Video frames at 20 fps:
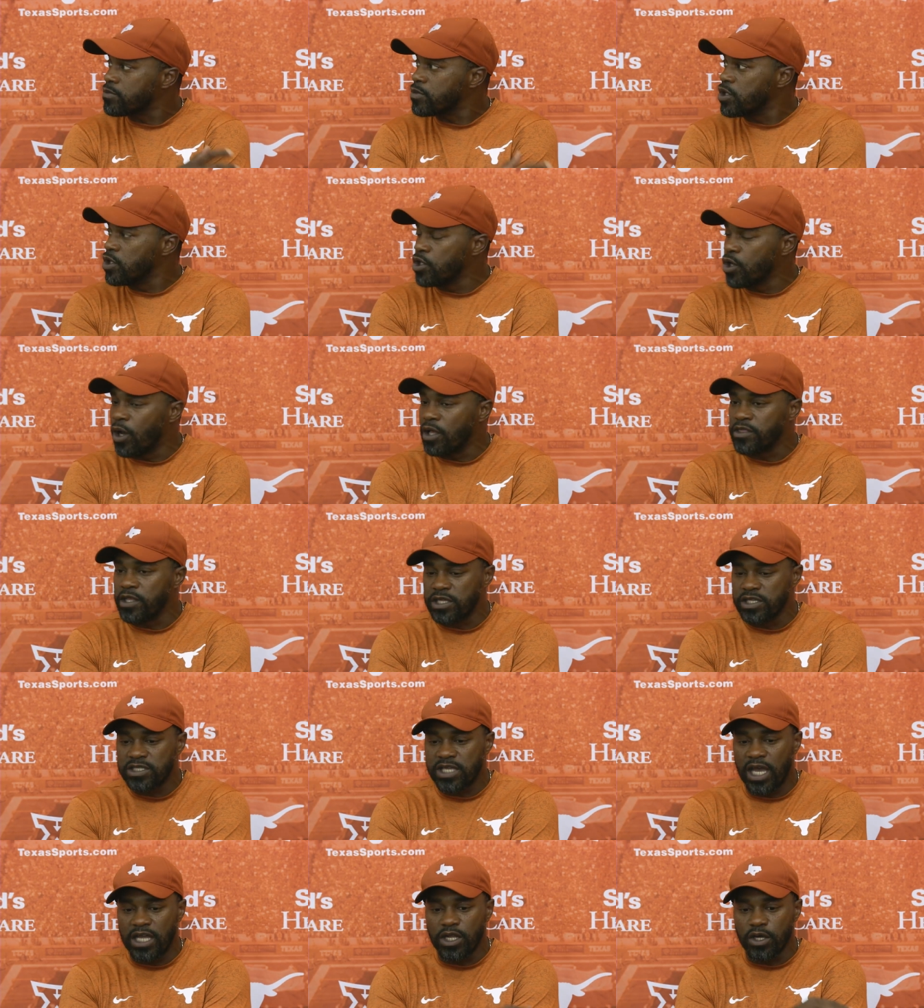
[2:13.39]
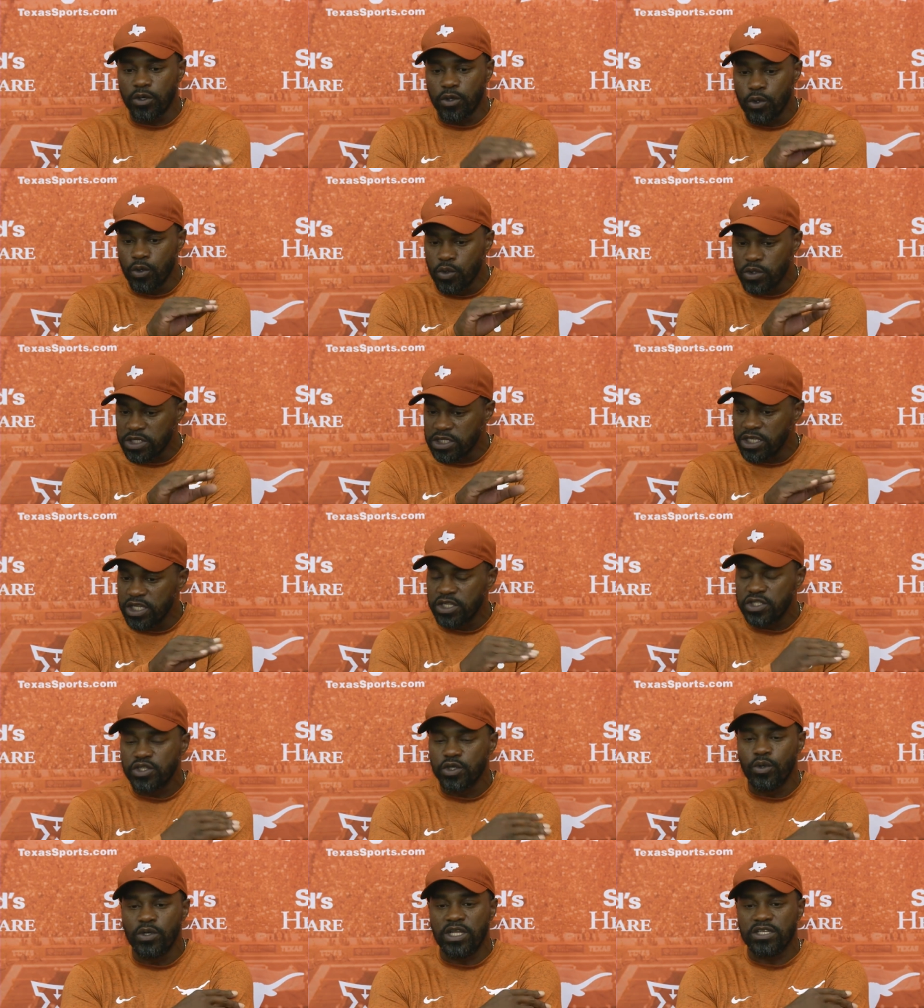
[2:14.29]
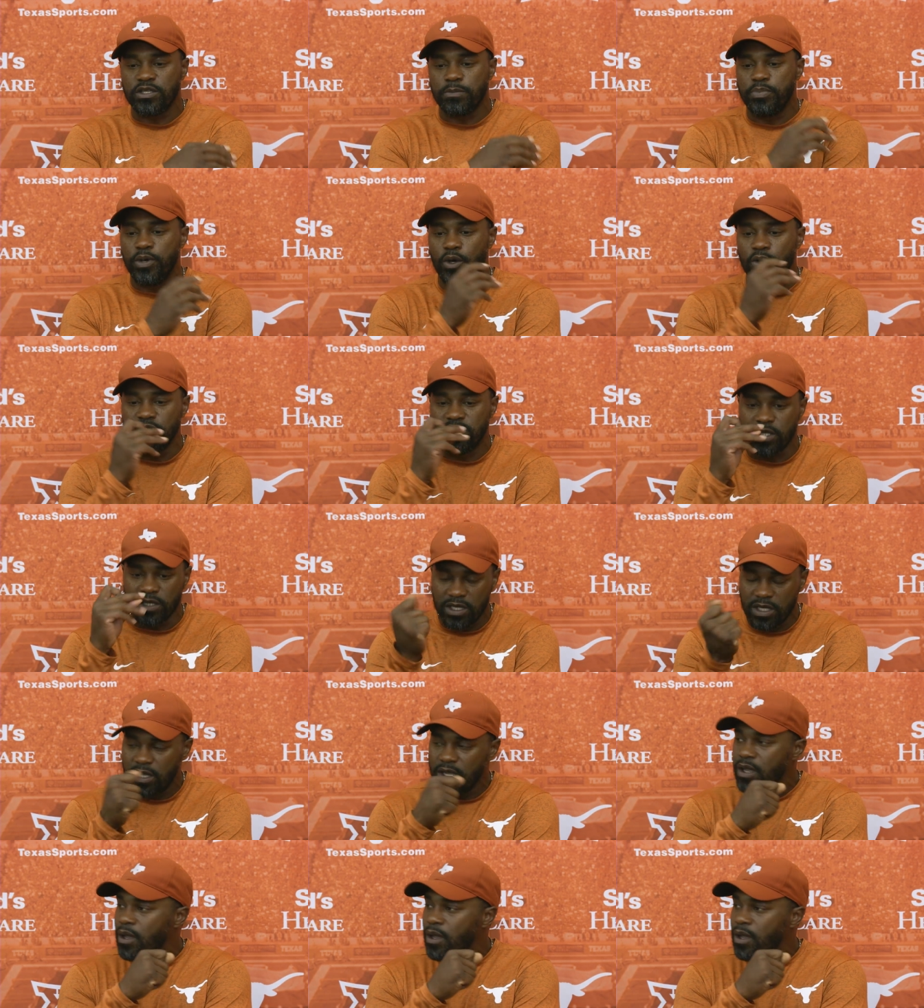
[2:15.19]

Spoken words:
You know, I think he's kind of oozing into it as opposed to